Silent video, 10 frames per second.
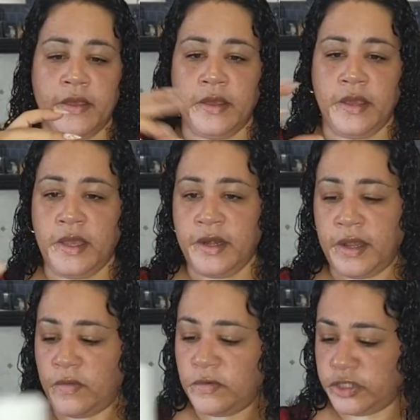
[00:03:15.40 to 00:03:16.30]
And
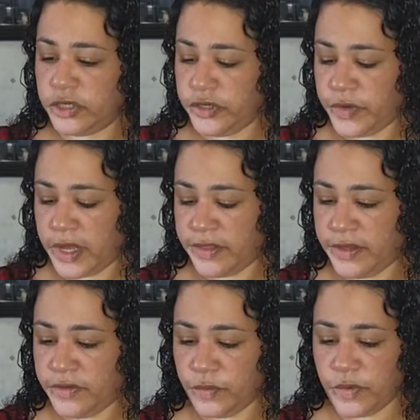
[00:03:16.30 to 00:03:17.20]
I will show you how
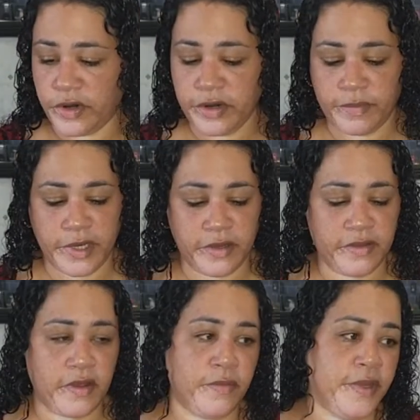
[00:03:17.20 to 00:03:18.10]
these work because
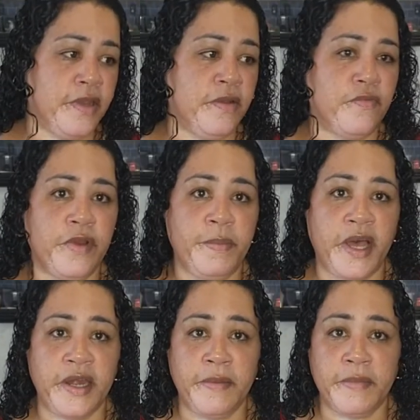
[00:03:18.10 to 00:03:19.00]
I'll be
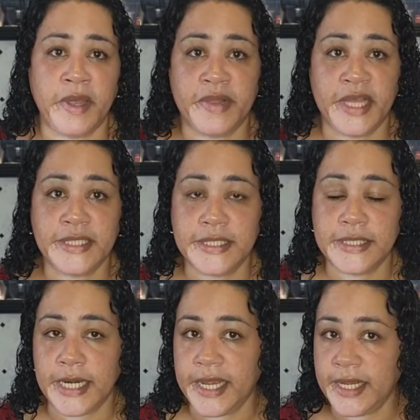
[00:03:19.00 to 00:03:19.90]
repotting my plants
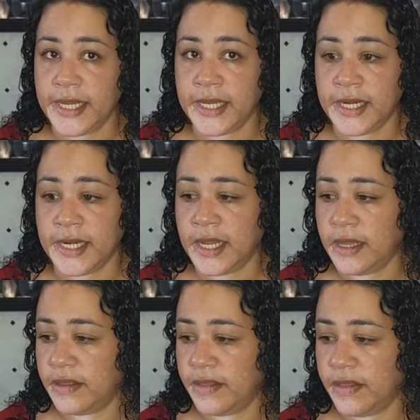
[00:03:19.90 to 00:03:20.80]
today in
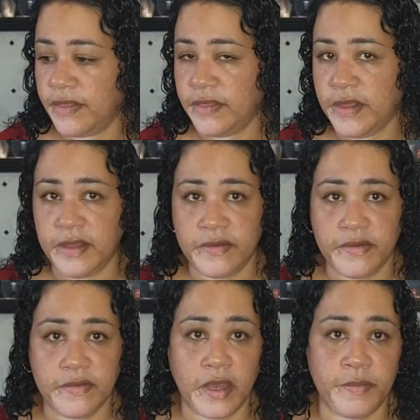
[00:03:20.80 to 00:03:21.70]
these
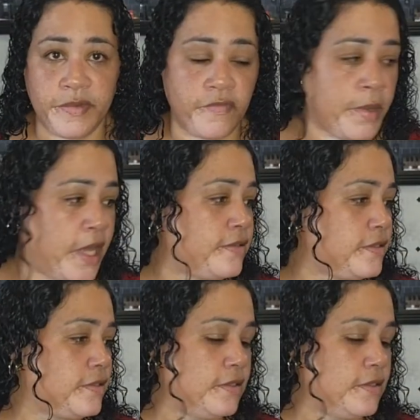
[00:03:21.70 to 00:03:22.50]
types of pots.